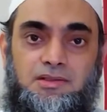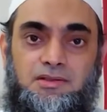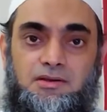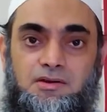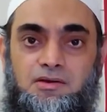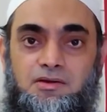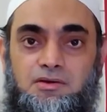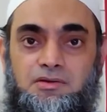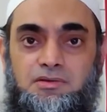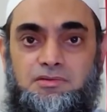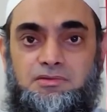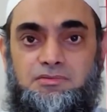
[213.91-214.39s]

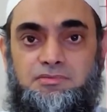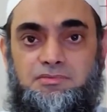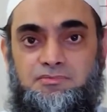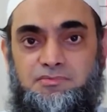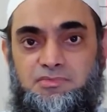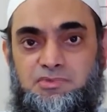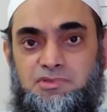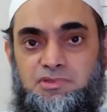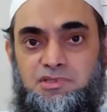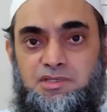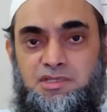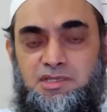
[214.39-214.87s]
or
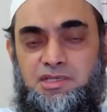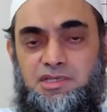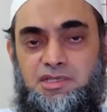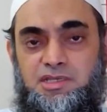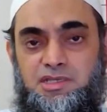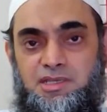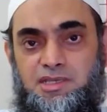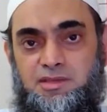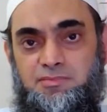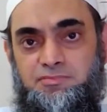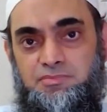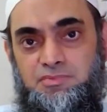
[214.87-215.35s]

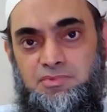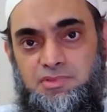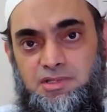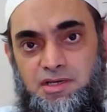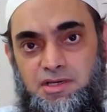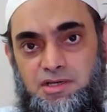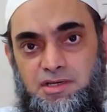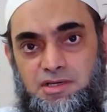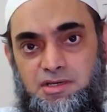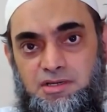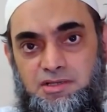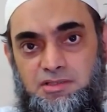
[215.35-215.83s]
keep
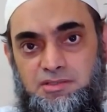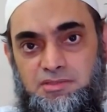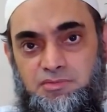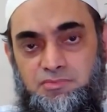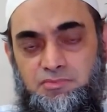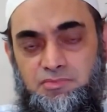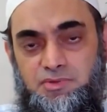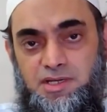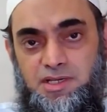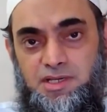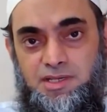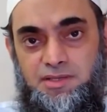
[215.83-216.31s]
the
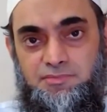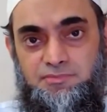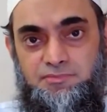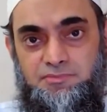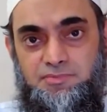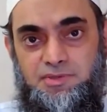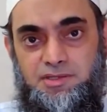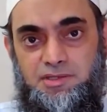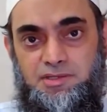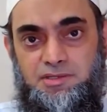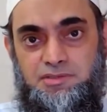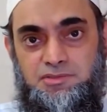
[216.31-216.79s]
wife
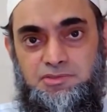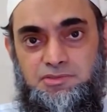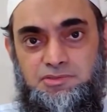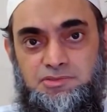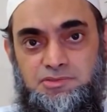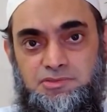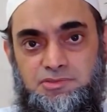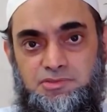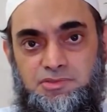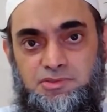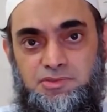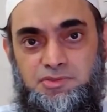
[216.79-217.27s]

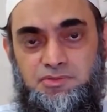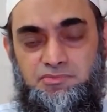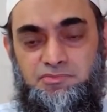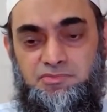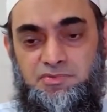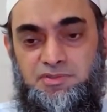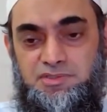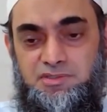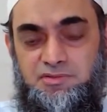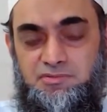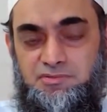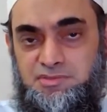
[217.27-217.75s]
into
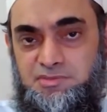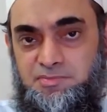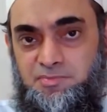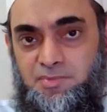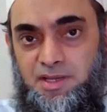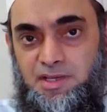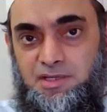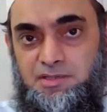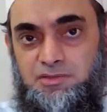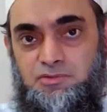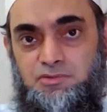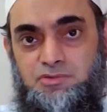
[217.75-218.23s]
with the
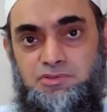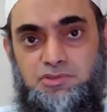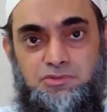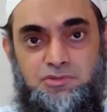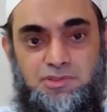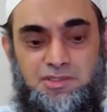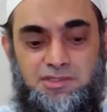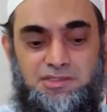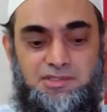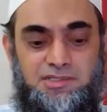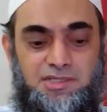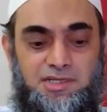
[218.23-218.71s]
respect, or you
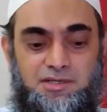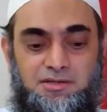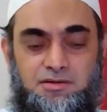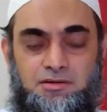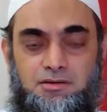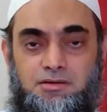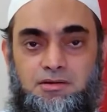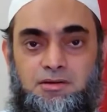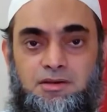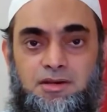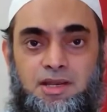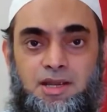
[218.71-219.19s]
can let
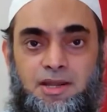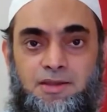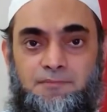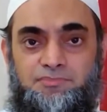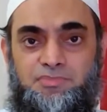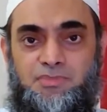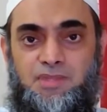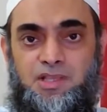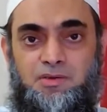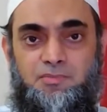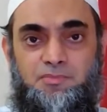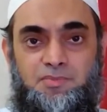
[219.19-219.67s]
her
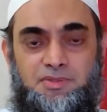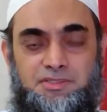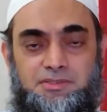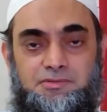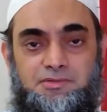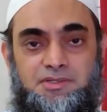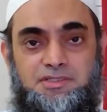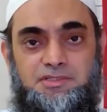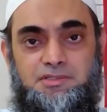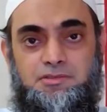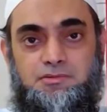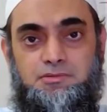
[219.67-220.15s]
go, but
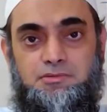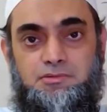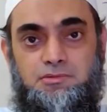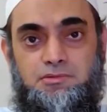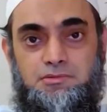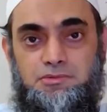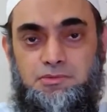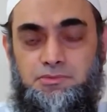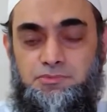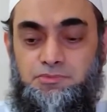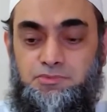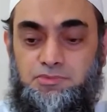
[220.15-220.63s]
rather
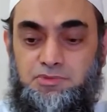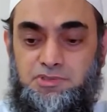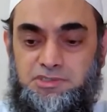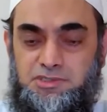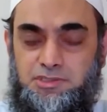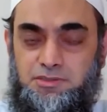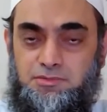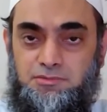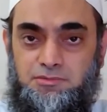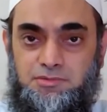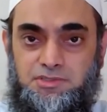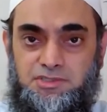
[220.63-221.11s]
not to force
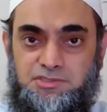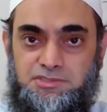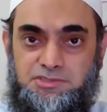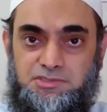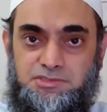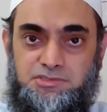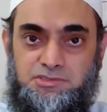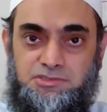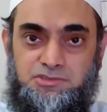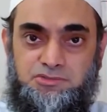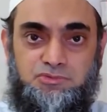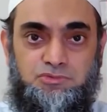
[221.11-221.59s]
the
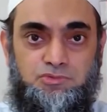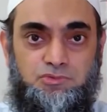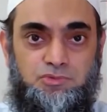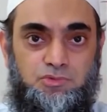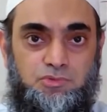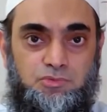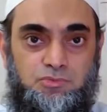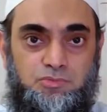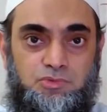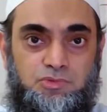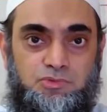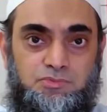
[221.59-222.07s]
relation to
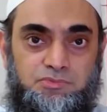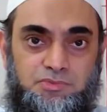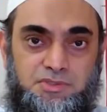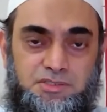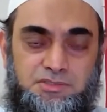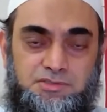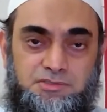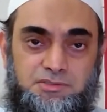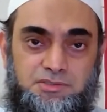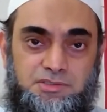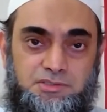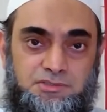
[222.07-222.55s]
go more
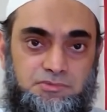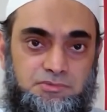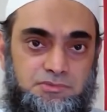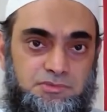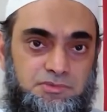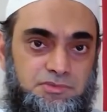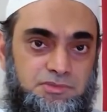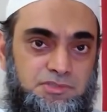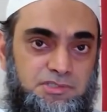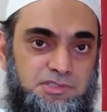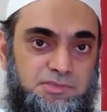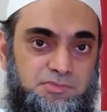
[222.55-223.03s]
further into
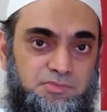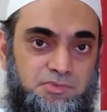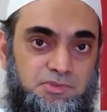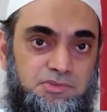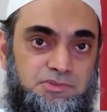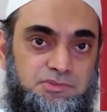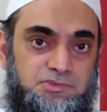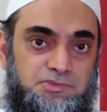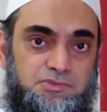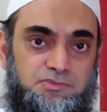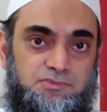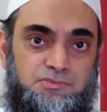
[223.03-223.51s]
the
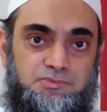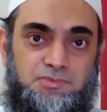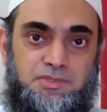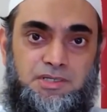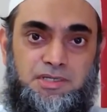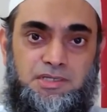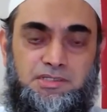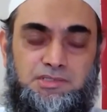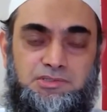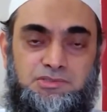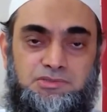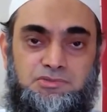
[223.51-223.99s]
disputes or
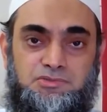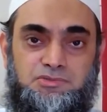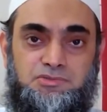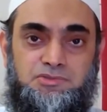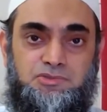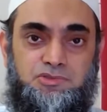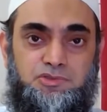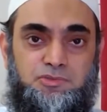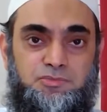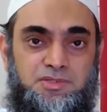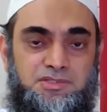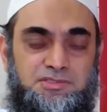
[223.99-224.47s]
fights or
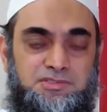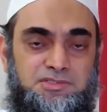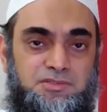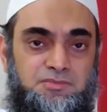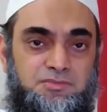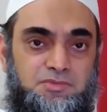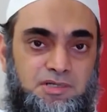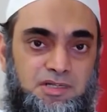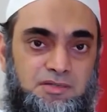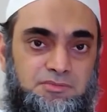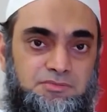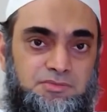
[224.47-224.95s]
the
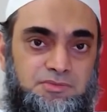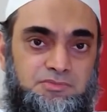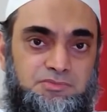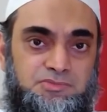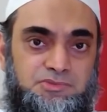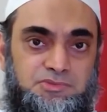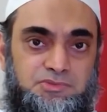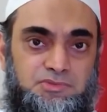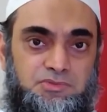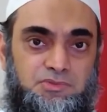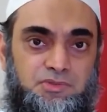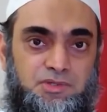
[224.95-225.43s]
domestic
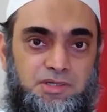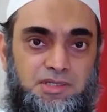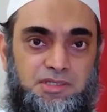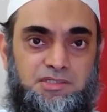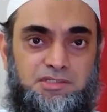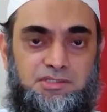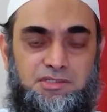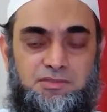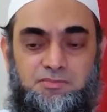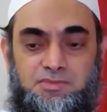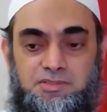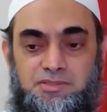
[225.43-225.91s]
problems or
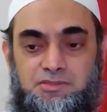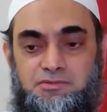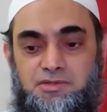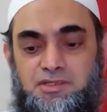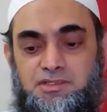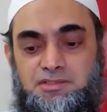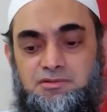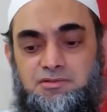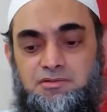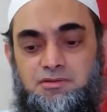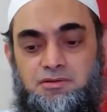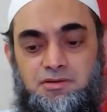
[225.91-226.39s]
anything, but
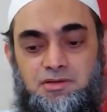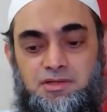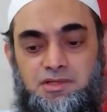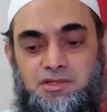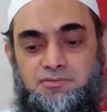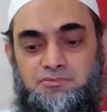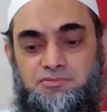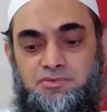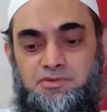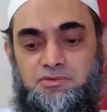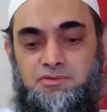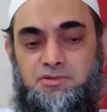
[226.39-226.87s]
rather
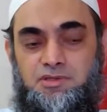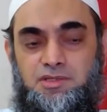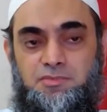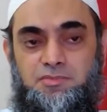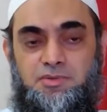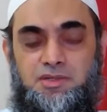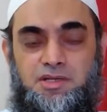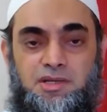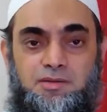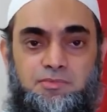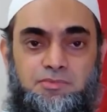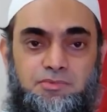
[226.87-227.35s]
even
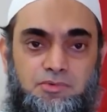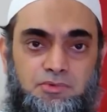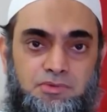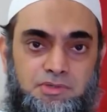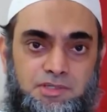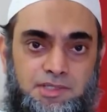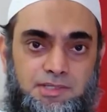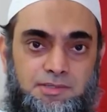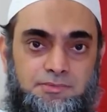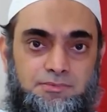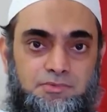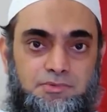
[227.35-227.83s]
keep it up.
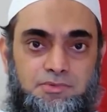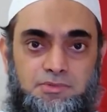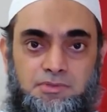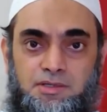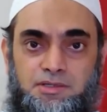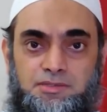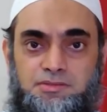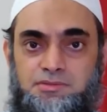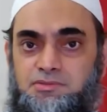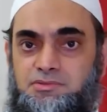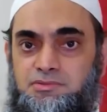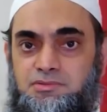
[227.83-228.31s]
Okay, if
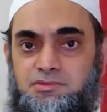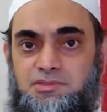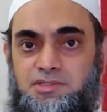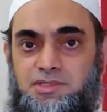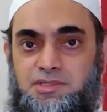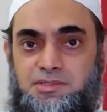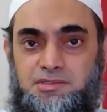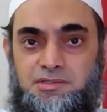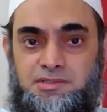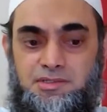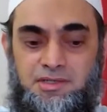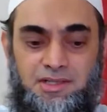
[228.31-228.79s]
not, so
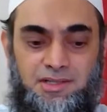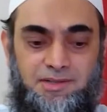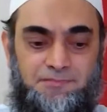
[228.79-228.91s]
let it